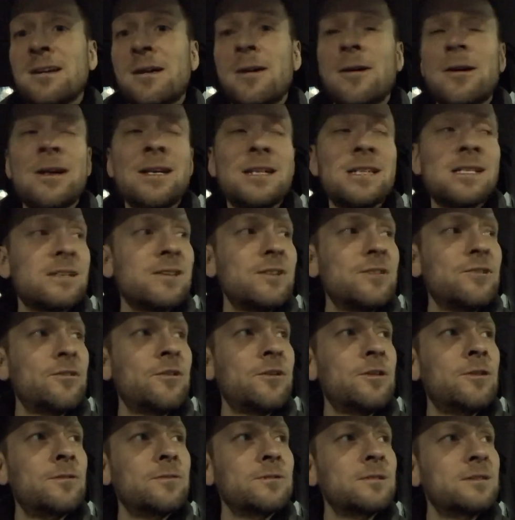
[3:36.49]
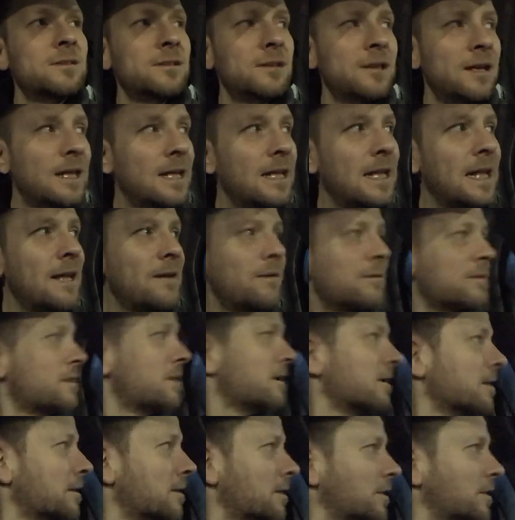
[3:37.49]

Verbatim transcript: Hyde is controlled to allow to